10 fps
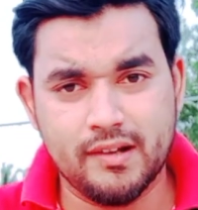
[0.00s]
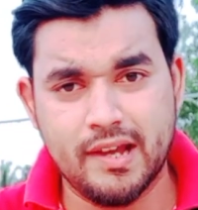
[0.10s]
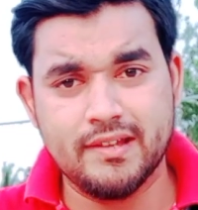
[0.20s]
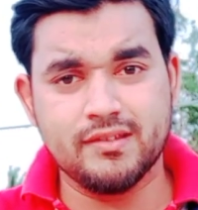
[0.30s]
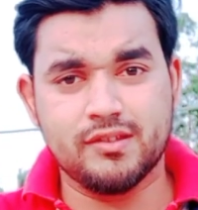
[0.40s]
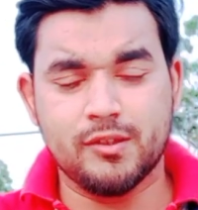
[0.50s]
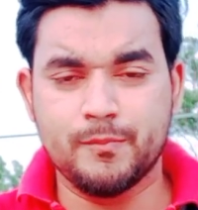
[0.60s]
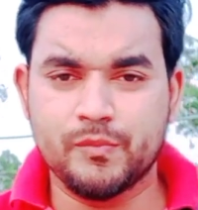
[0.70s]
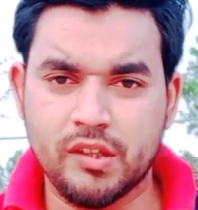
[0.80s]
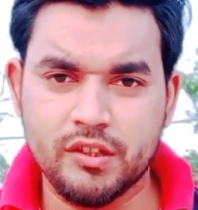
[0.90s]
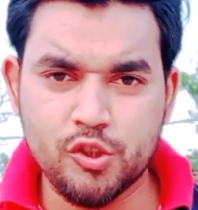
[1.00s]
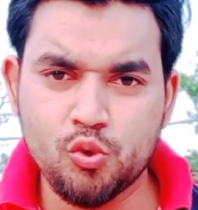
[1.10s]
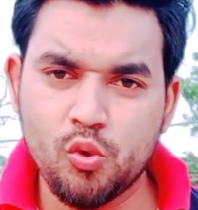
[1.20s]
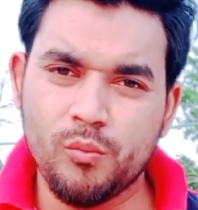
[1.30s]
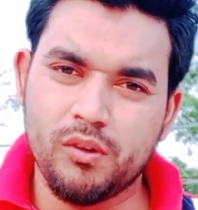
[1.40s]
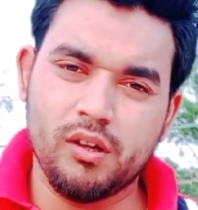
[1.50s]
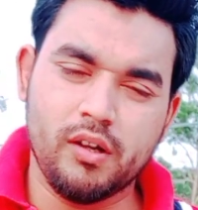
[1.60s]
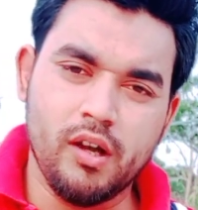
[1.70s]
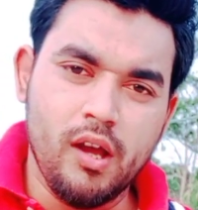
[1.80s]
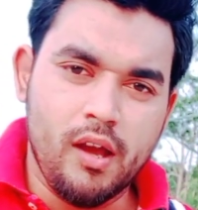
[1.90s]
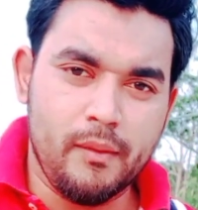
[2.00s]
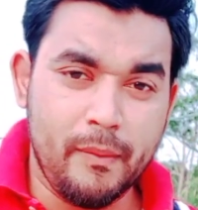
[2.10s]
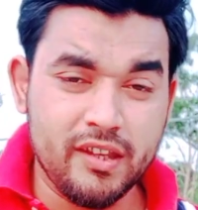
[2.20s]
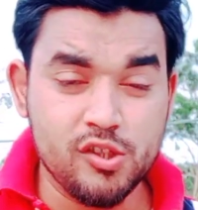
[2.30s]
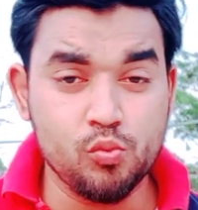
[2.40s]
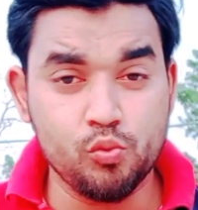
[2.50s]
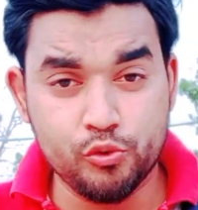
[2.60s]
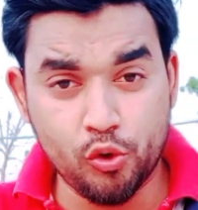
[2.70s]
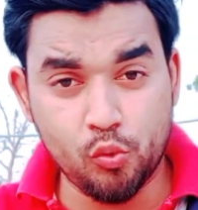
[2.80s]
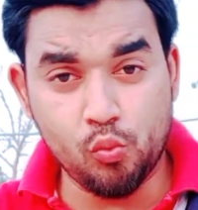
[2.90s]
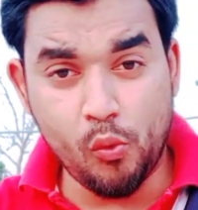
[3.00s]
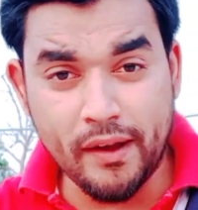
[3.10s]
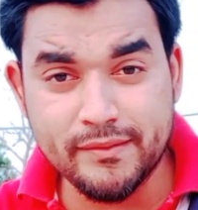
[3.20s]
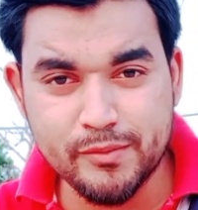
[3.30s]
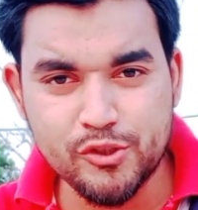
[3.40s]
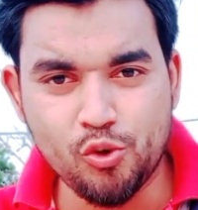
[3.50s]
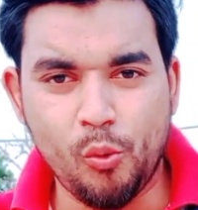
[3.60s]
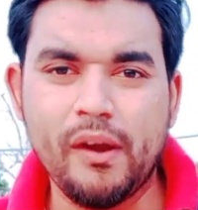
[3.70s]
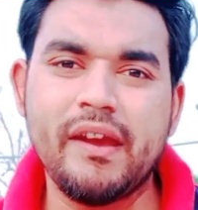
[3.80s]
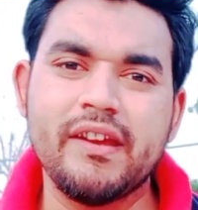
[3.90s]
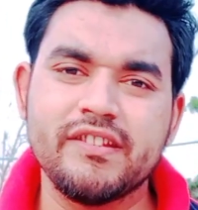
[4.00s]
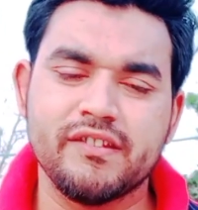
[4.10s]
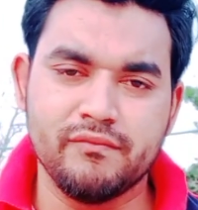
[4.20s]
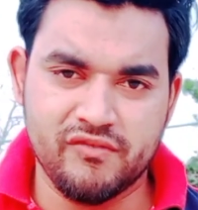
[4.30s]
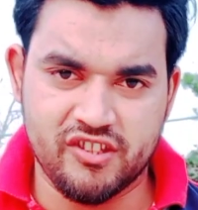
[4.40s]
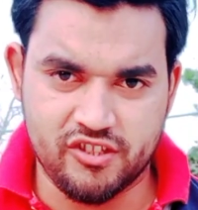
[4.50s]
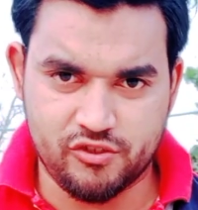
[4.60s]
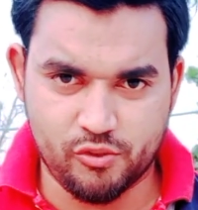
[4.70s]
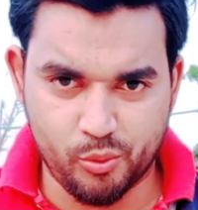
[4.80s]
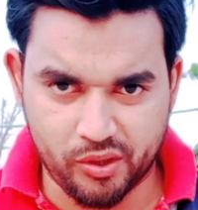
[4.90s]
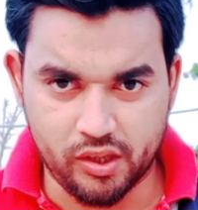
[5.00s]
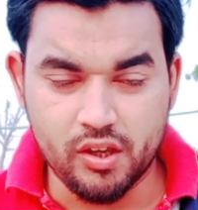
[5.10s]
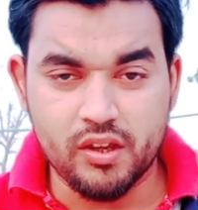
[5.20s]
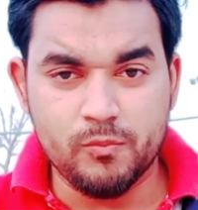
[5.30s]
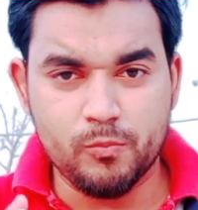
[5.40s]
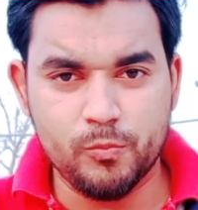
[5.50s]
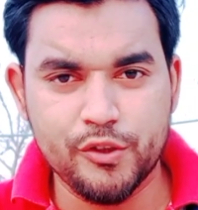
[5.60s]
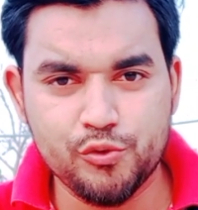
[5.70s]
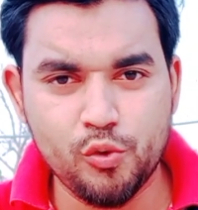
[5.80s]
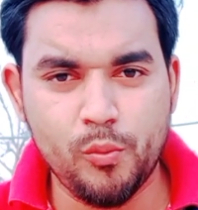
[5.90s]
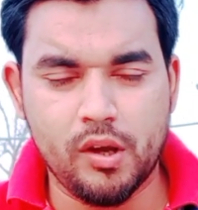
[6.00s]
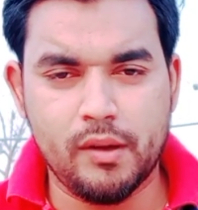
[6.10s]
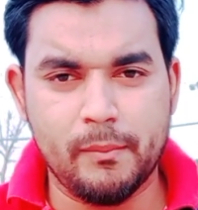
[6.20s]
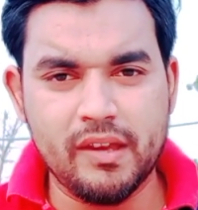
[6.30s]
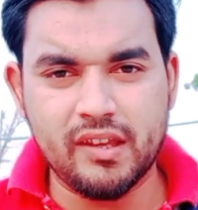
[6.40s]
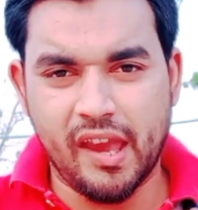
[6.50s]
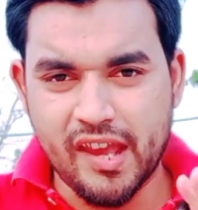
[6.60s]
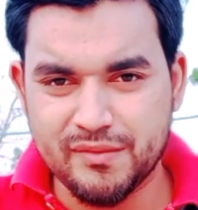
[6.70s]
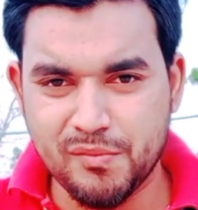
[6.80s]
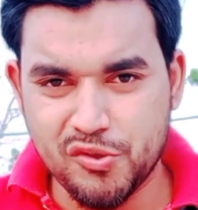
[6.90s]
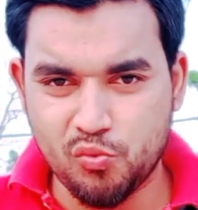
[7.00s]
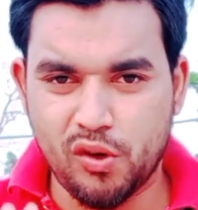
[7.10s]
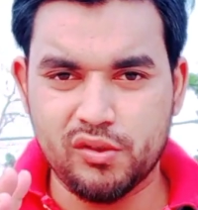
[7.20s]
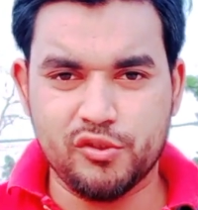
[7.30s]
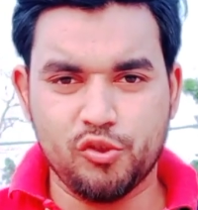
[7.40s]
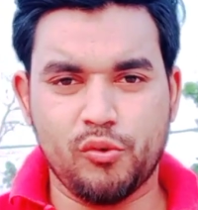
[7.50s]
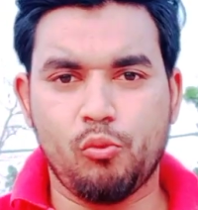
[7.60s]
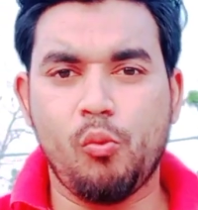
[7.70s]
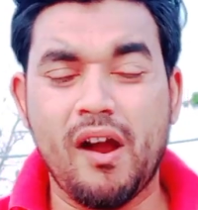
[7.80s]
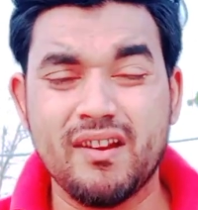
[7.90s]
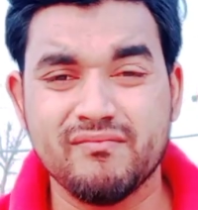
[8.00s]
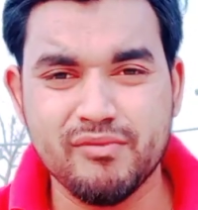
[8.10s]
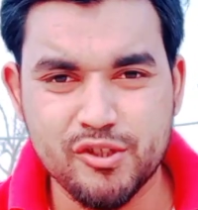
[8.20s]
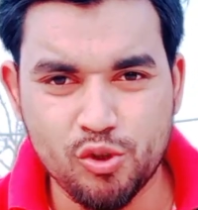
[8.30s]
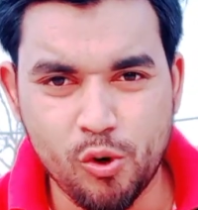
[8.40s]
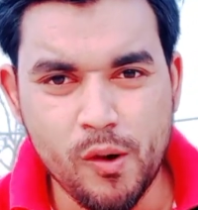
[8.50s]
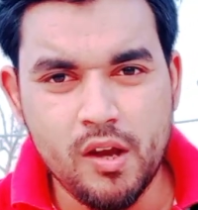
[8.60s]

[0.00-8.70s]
Guys, you need to make your one video 8 minutes. Okay, you need to make 8 minutes your one video.